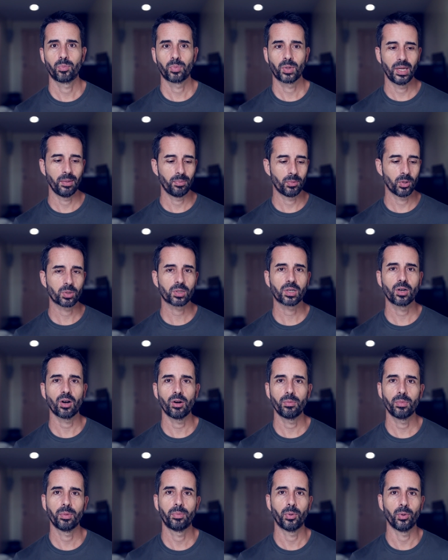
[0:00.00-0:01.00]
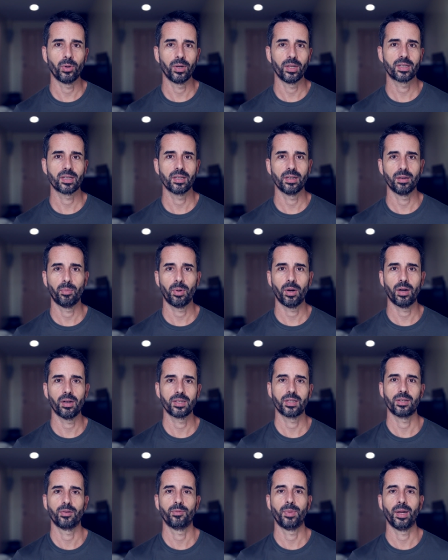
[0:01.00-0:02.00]
Keep those karma points in a
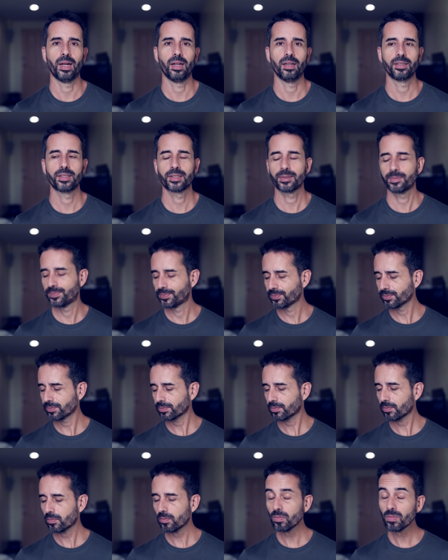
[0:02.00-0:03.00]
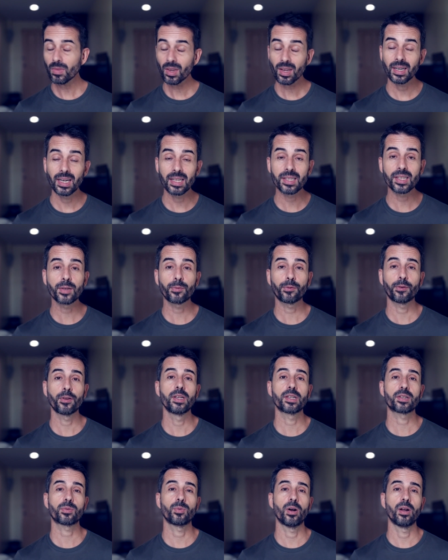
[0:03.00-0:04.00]
positive balance. That's it for
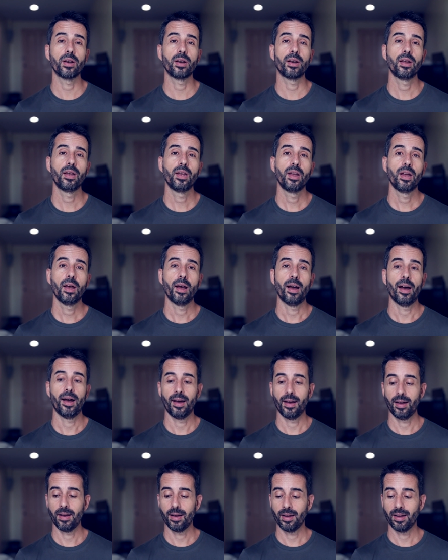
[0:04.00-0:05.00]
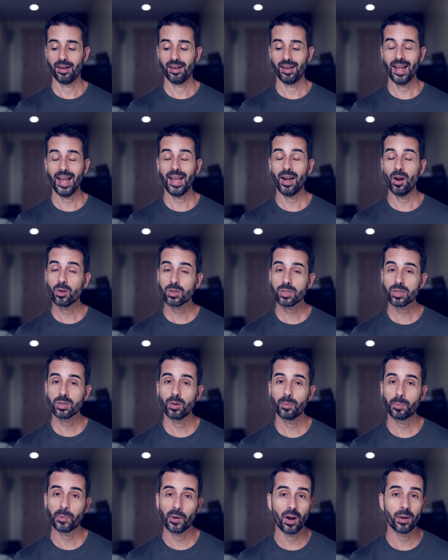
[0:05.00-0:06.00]
this one. And
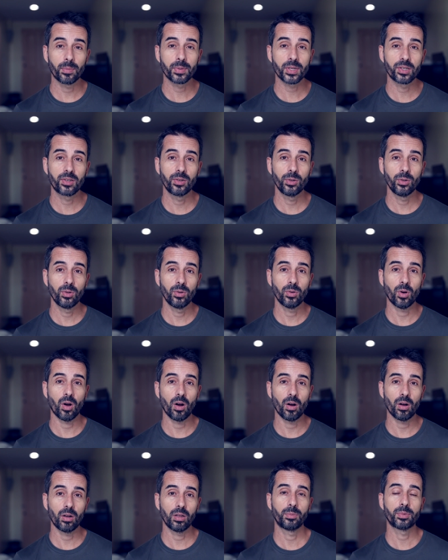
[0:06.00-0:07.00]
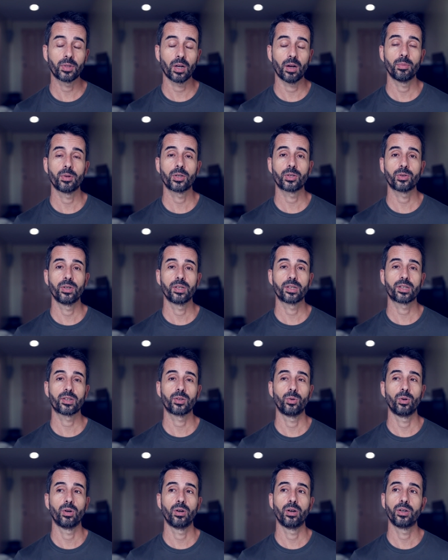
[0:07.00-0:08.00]
also props to all optometrists
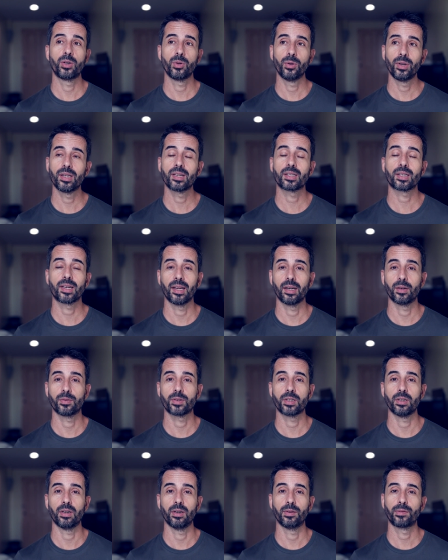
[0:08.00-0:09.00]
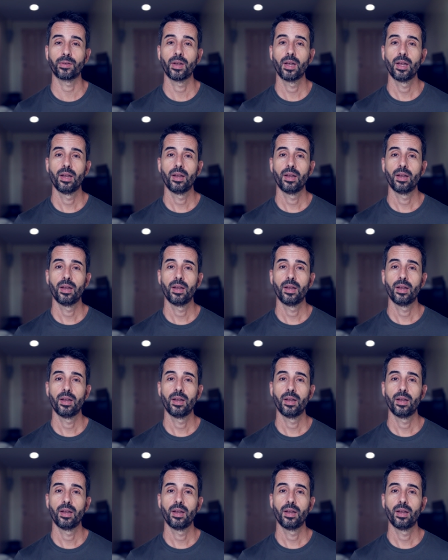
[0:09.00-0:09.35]
who are doing this kind of stuff.